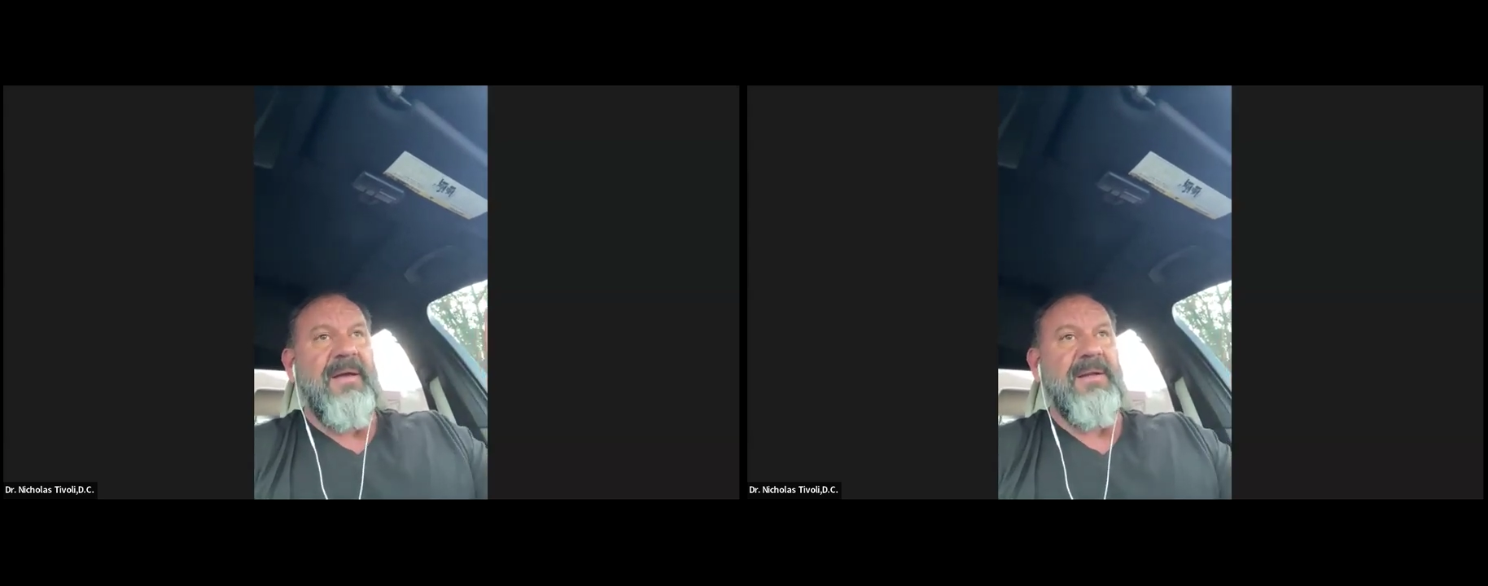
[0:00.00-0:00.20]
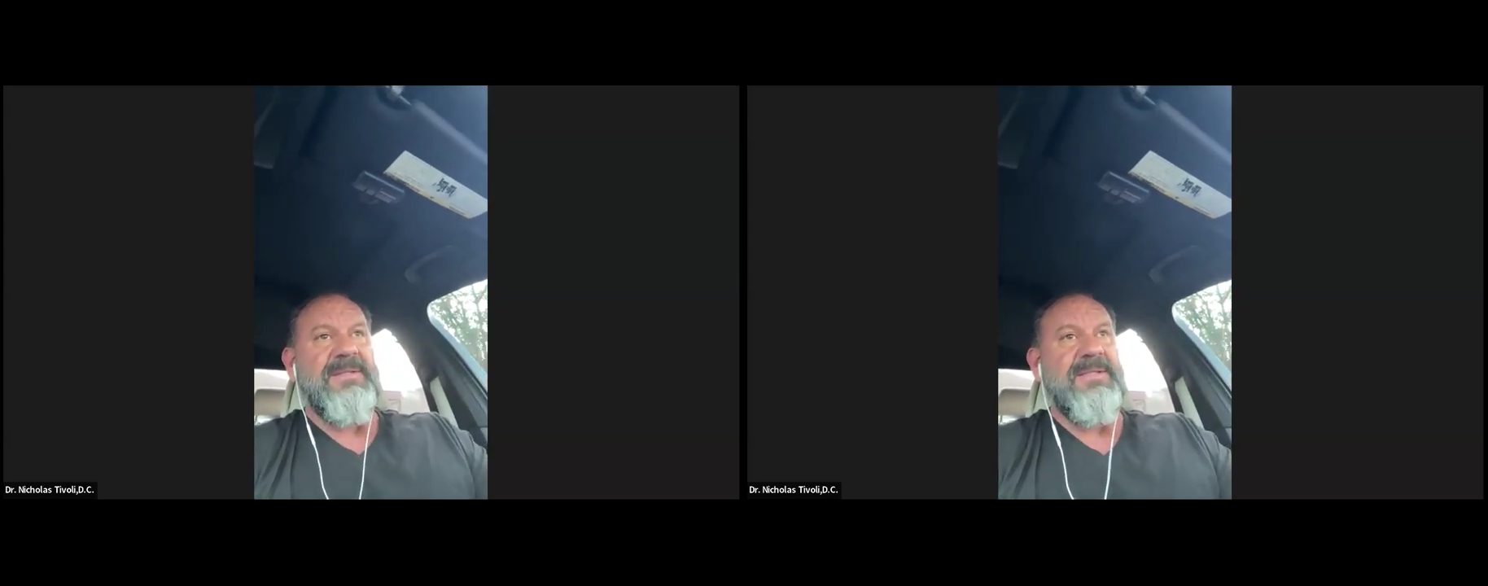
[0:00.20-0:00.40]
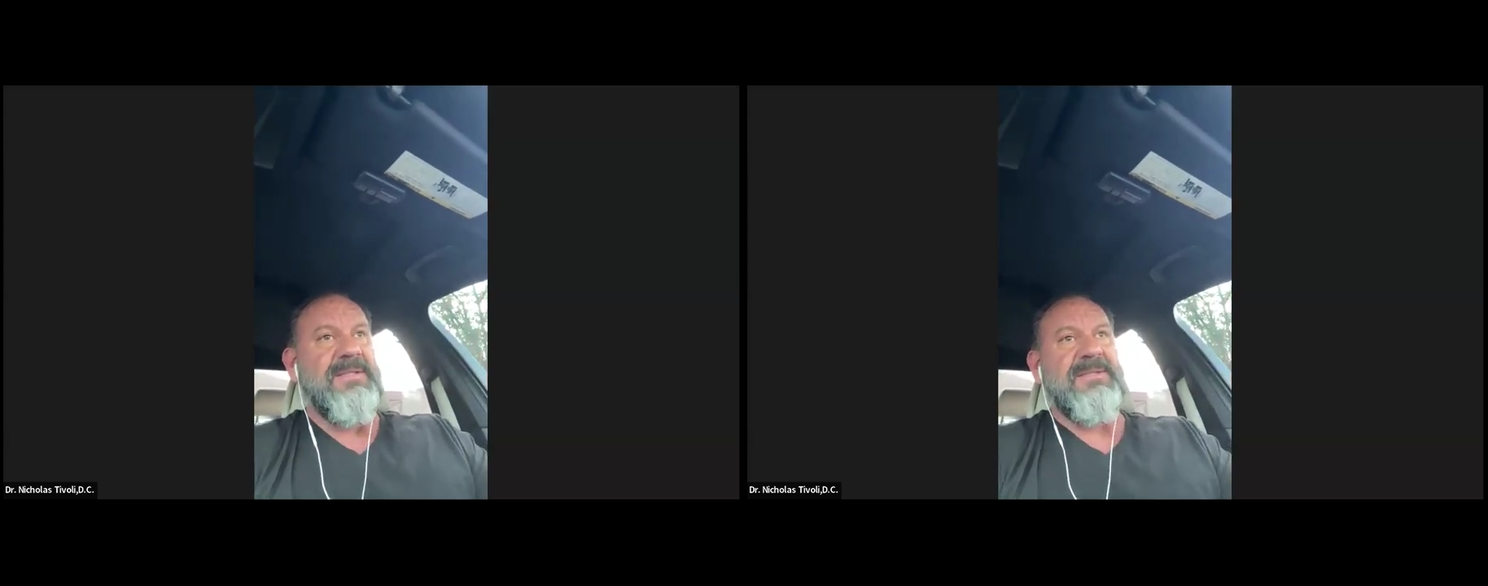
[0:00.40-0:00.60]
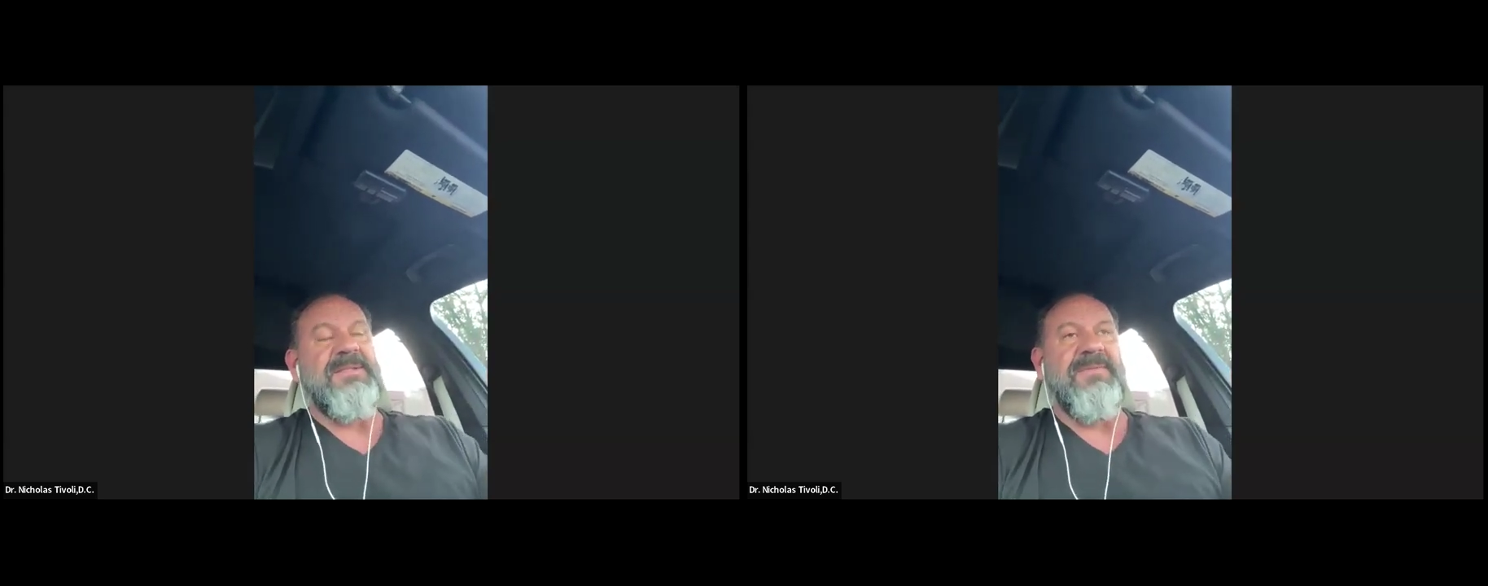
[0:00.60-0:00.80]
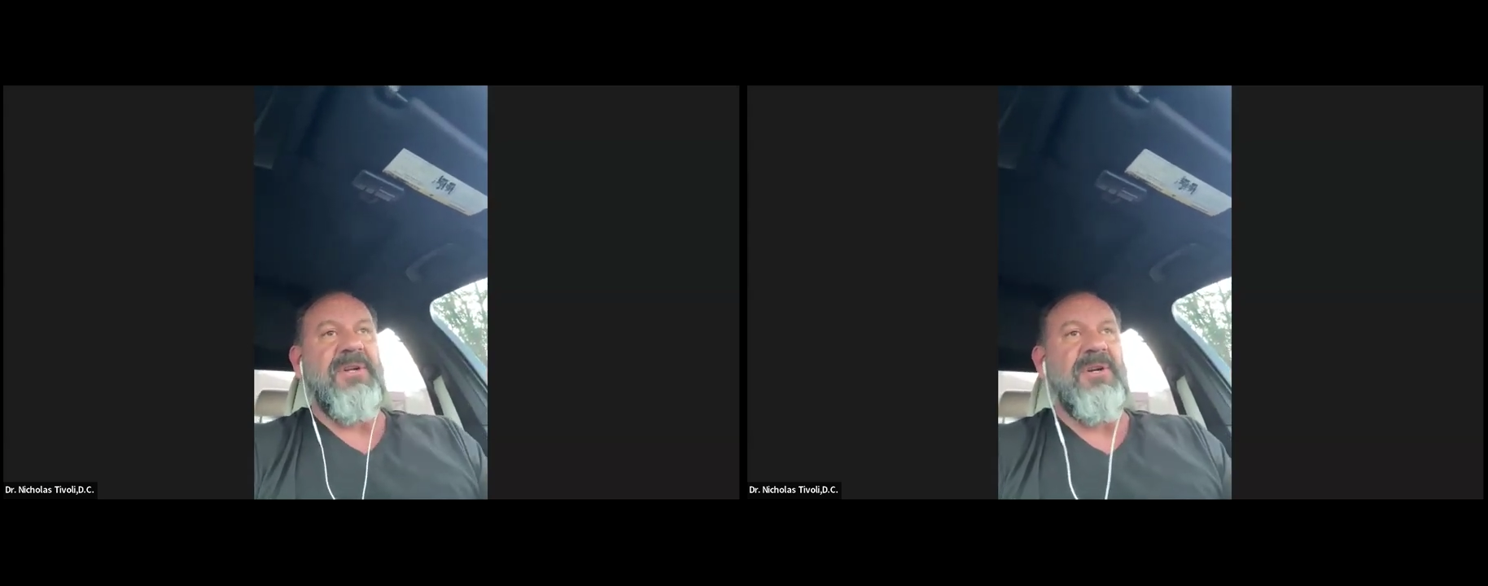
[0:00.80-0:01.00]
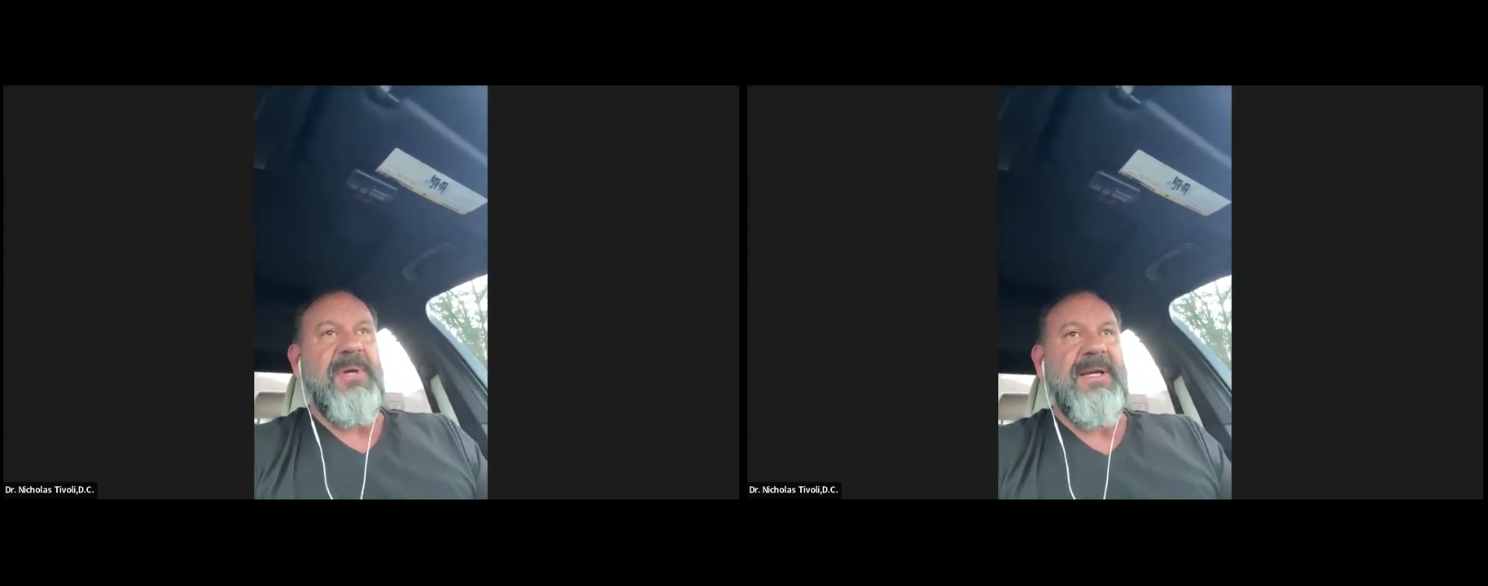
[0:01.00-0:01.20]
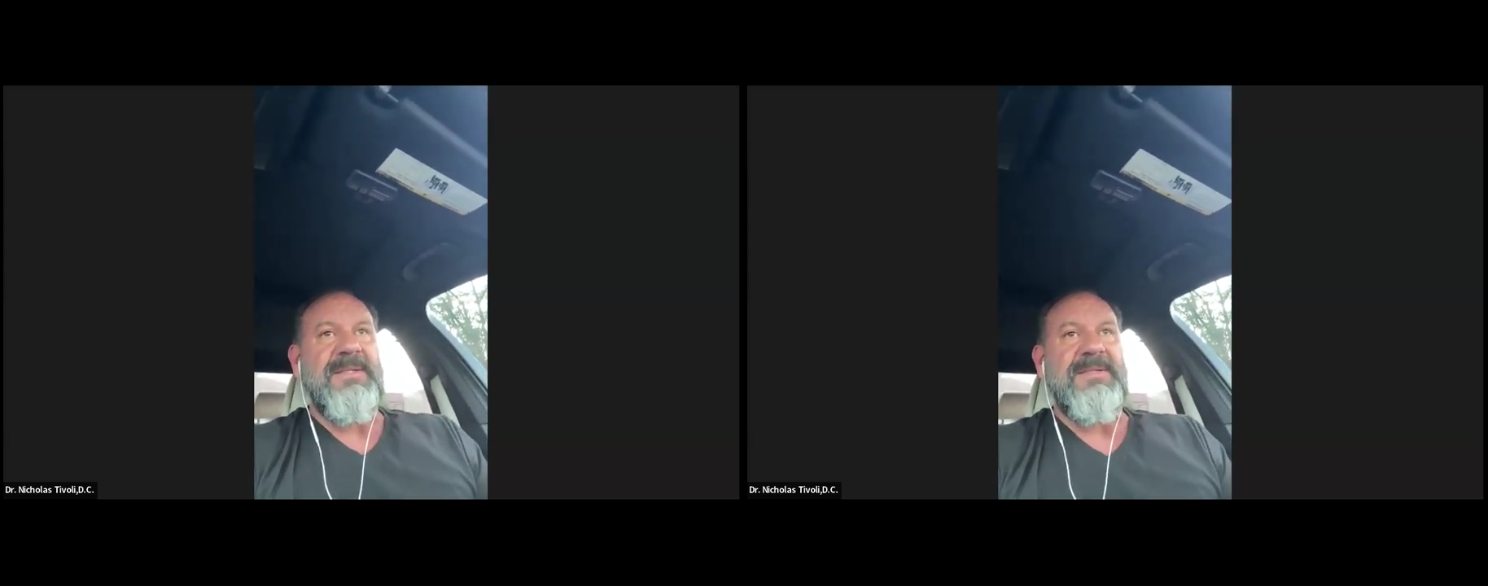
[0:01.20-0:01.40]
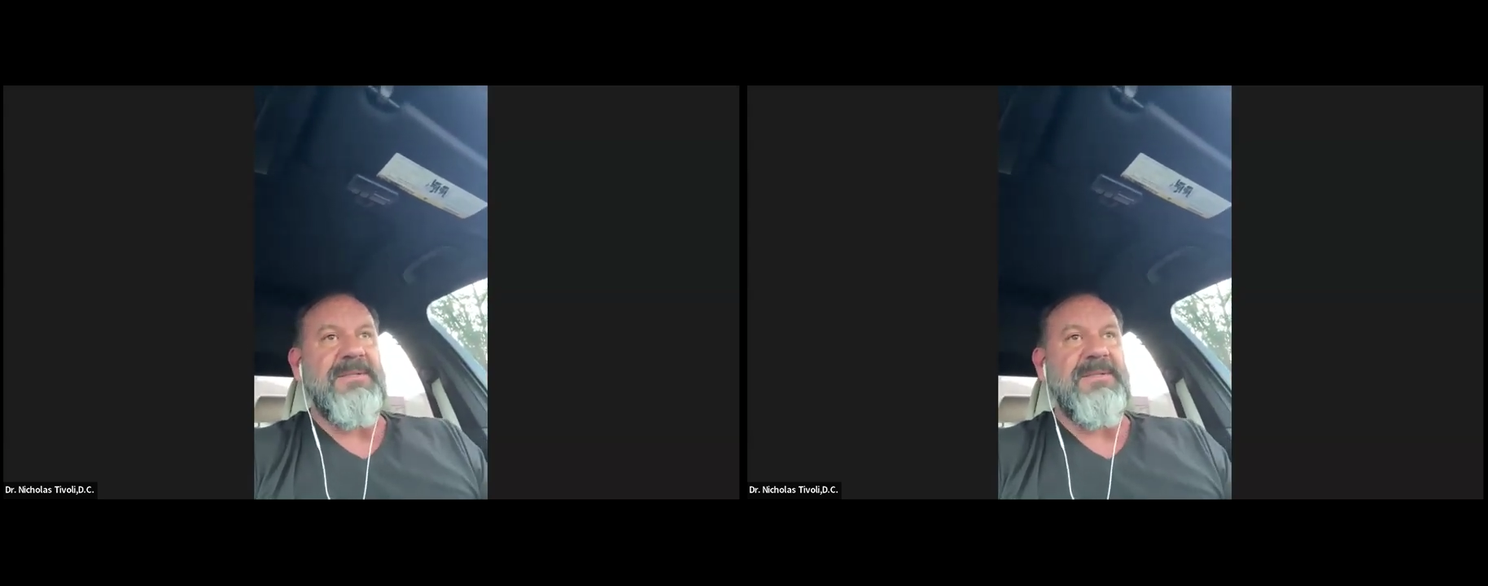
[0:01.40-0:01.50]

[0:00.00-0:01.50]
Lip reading: and she's in severe pain.